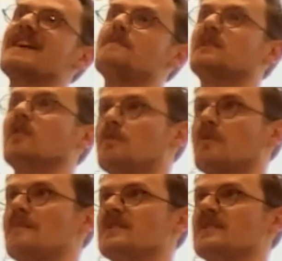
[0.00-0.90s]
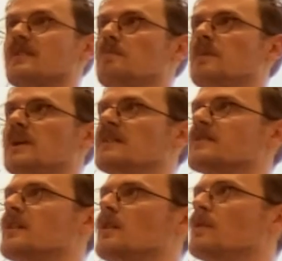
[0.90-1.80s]
this epsilon parameter,
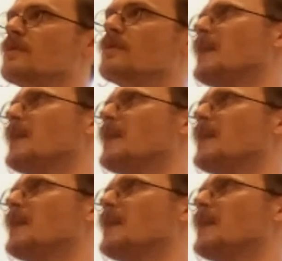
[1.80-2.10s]
because we've